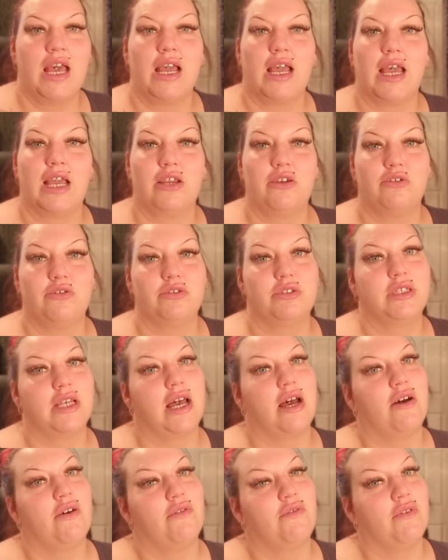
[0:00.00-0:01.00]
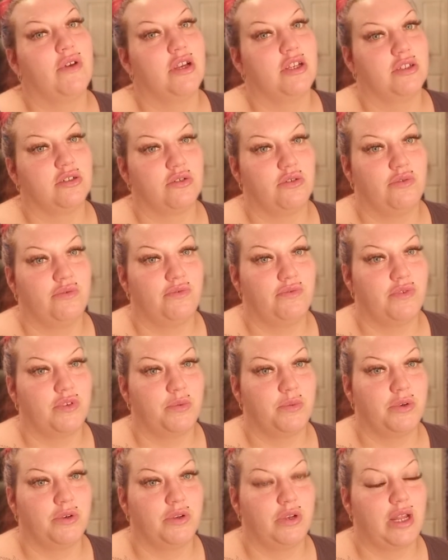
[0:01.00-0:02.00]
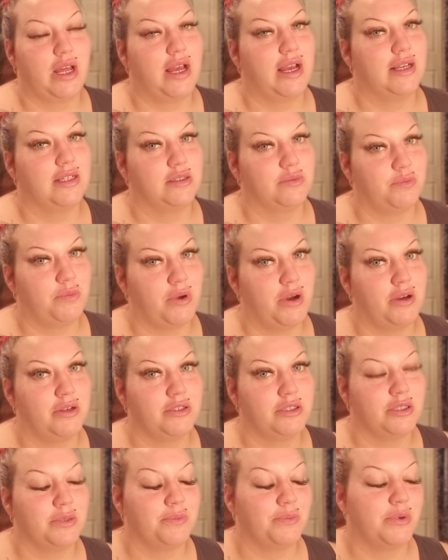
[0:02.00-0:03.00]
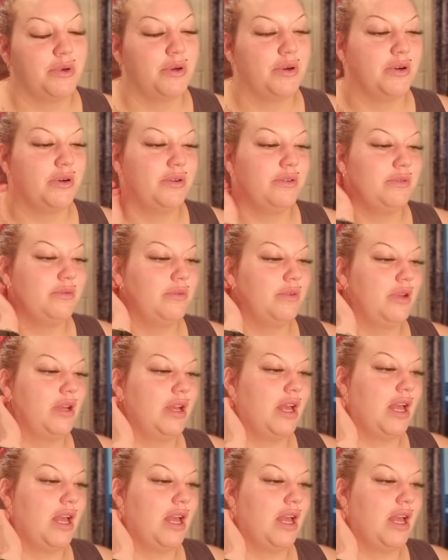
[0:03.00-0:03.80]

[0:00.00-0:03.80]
Get yourself as comfortable as possible.